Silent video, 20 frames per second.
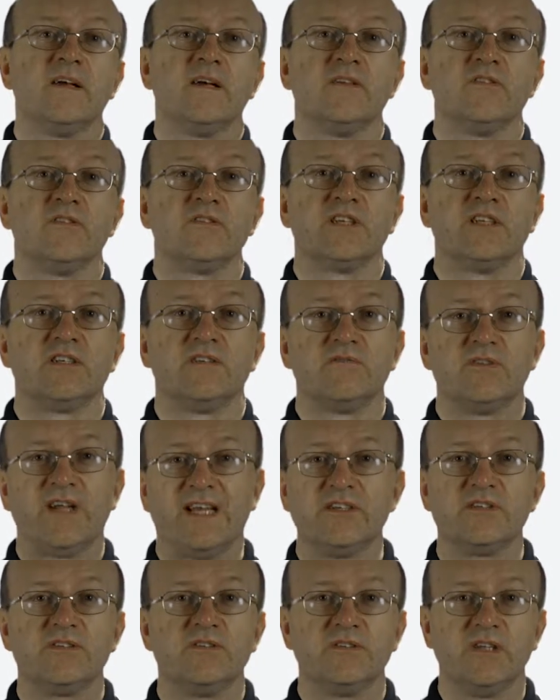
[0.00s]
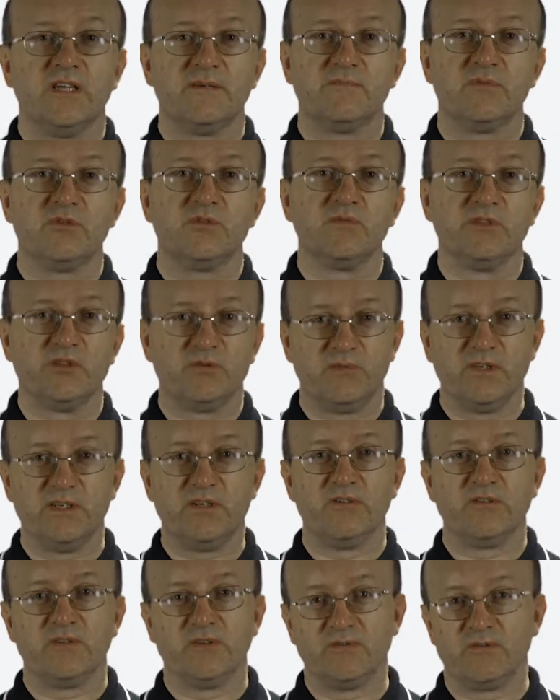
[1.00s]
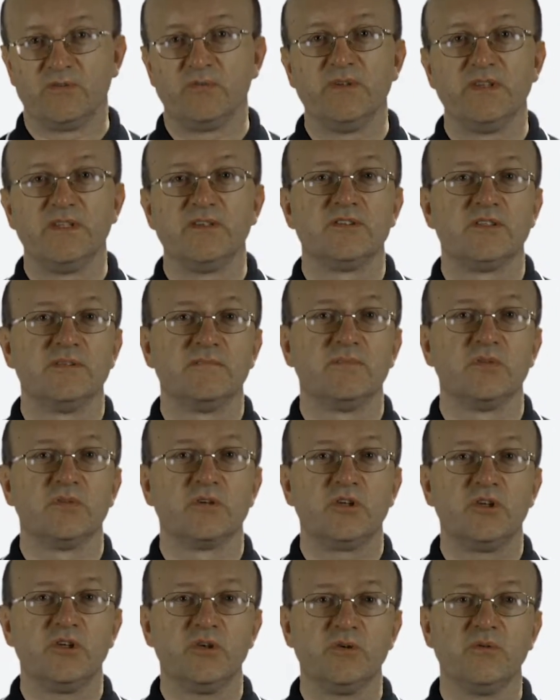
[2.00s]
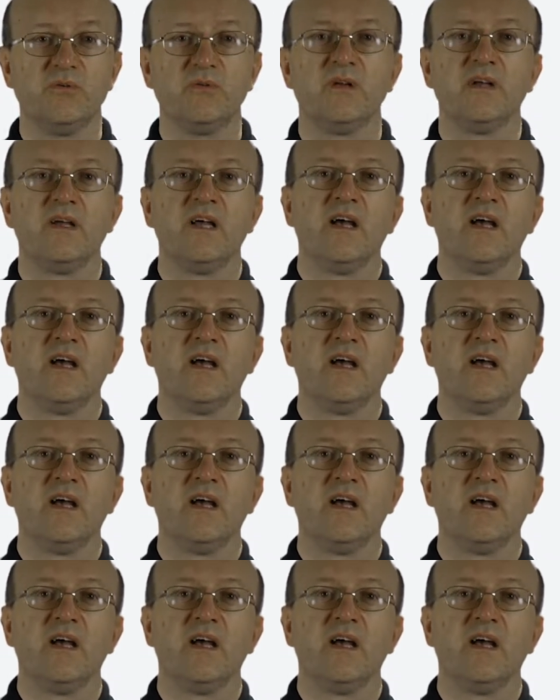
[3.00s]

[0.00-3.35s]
The set of rational numbers, which we denote with this symbol Q,